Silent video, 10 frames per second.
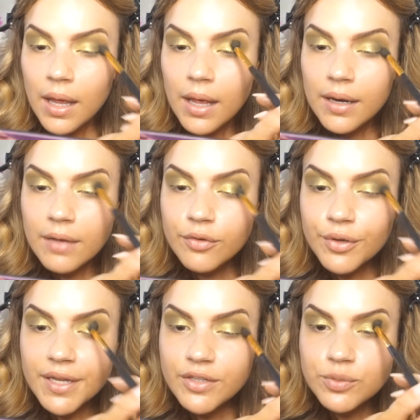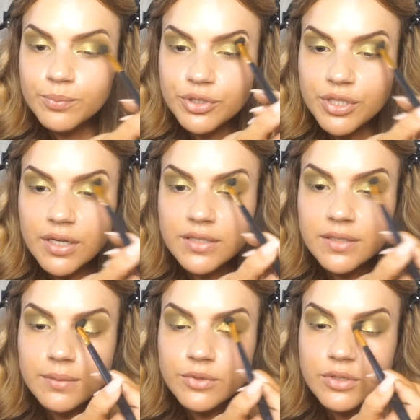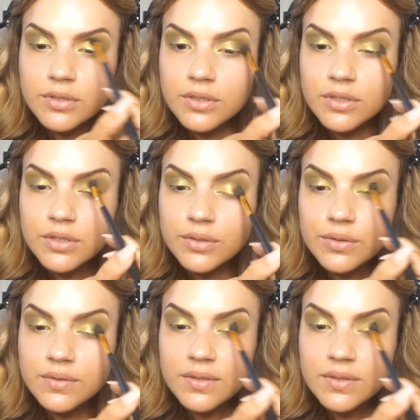and I haven't got any extra product, and I'm just going to use